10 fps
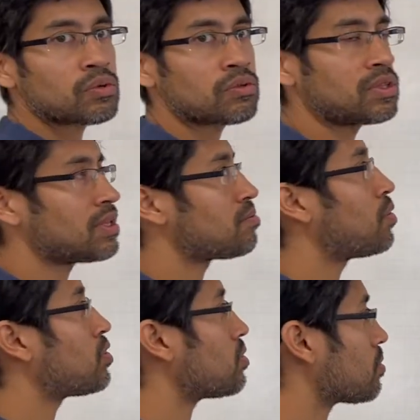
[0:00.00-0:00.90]
this
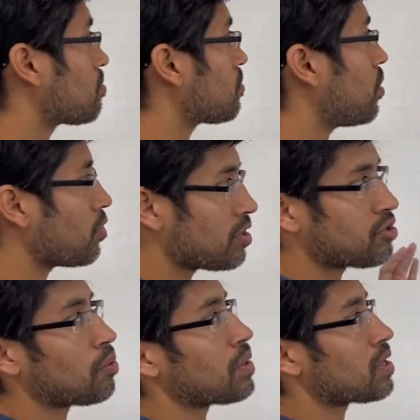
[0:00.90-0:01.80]
module or this
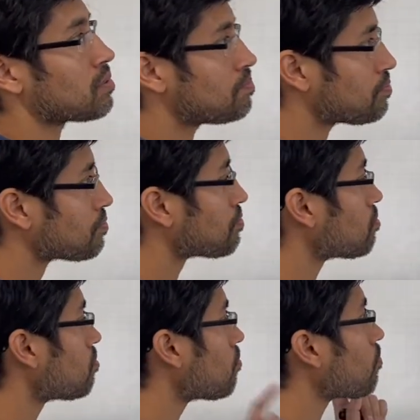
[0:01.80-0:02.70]
topic.
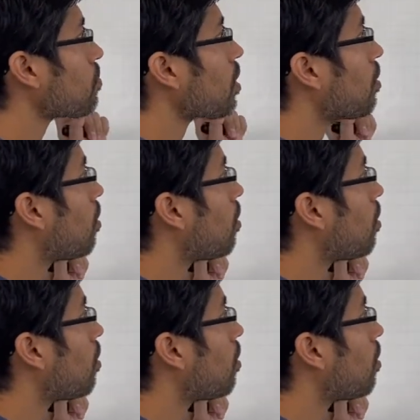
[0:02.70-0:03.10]
All